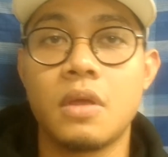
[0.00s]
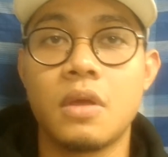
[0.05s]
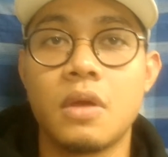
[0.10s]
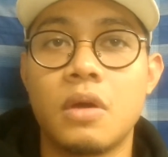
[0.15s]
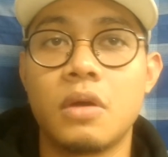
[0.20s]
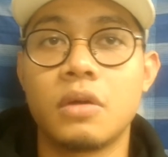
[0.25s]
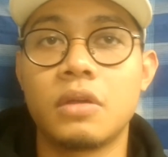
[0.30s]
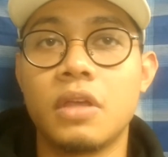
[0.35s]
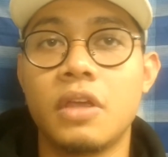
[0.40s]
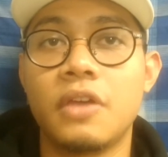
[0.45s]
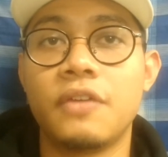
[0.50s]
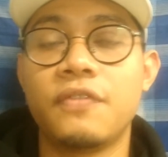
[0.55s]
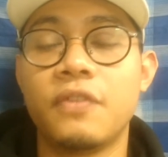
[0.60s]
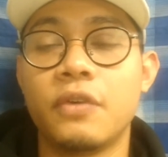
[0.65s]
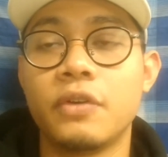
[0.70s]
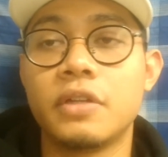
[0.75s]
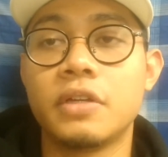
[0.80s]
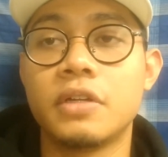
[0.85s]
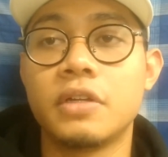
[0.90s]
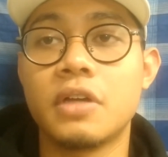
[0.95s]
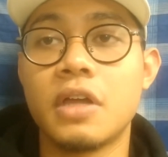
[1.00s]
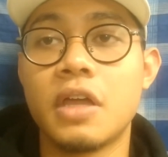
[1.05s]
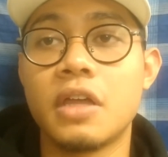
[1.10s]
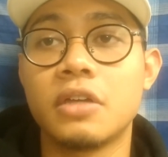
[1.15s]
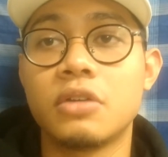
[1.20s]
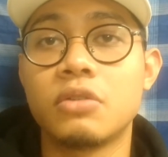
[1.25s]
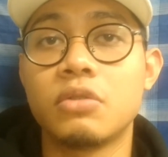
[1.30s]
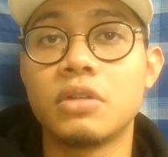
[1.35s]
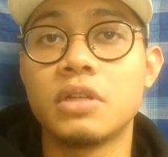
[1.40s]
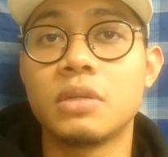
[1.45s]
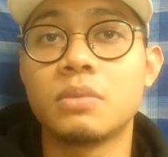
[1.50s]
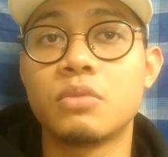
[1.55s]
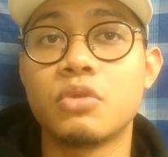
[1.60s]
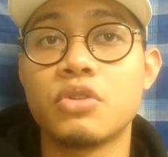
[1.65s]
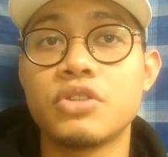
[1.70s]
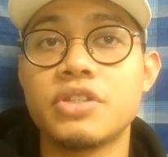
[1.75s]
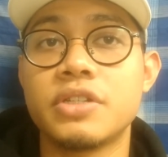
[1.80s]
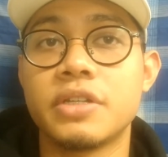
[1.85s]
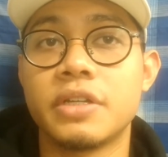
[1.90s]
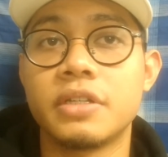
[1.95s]
Okay, for the angular
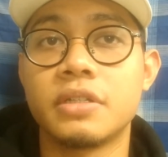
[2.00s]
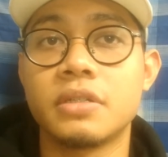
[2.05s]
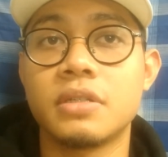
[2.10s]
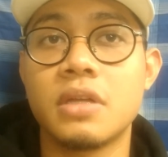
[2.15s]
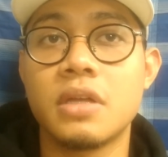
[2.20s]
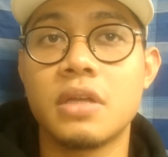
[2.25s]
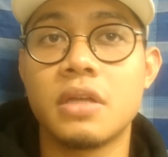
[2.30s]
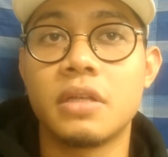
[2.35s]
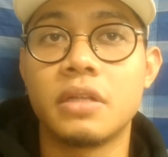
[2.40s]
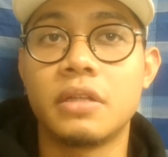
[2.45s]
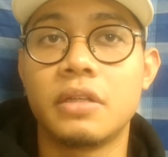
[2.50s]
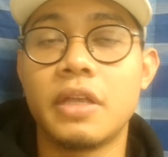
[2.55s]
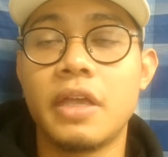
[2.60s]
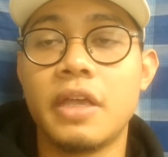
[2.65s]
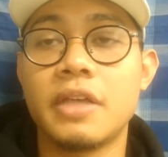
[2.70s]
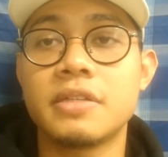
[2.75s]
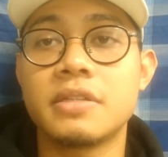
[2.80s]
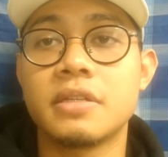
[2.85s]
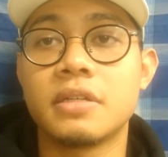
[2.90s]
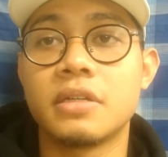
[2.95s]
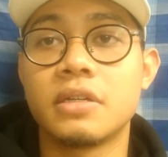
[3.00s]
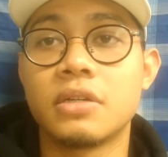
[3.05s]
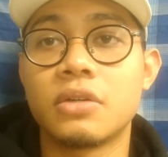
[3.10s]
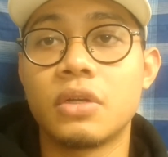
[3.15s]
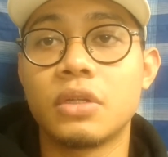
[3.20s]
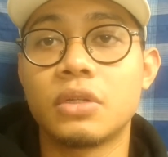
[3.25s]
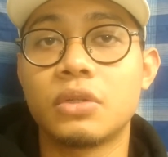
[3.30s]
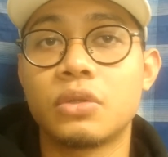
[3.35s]
motion, there is a